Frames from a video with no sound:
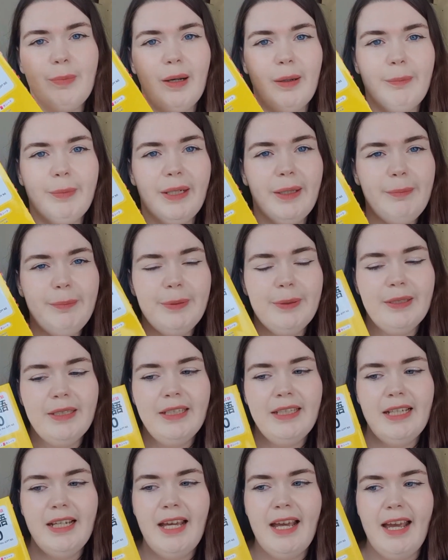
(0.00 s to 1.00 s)
pop up,
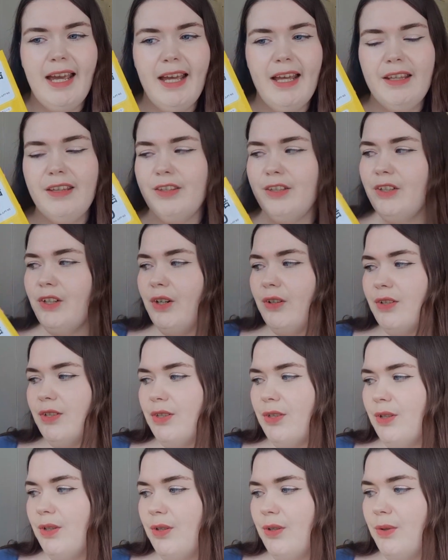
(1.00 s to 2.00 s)
and they're
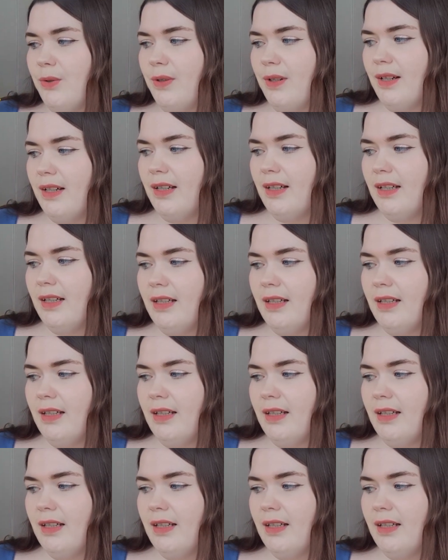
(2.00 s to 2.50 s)
also